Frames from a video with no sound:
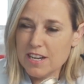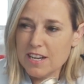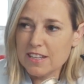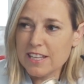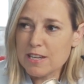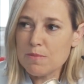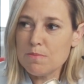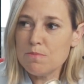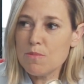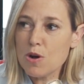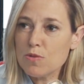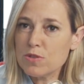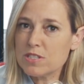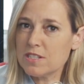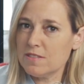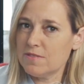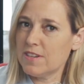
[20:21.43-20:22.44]
like
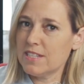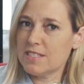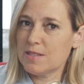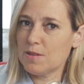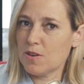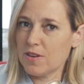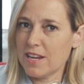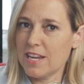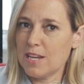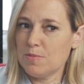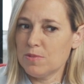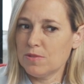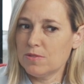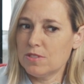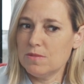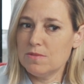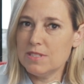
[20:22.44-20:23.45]
most of us are able
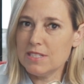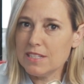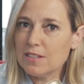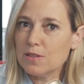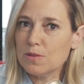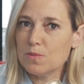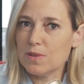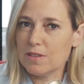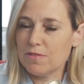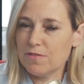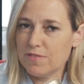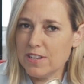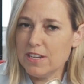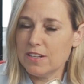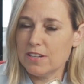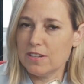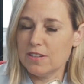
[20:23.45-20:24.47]
to deal with
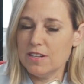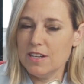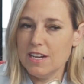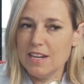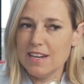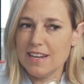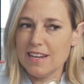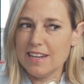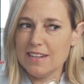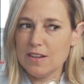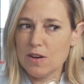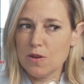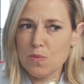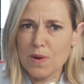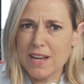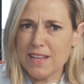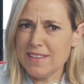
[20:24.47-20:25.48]
fear in a
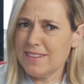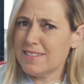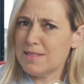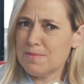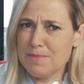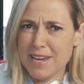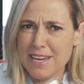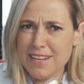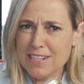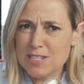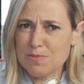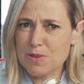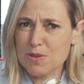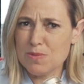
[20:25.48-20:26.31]
way that is manageable.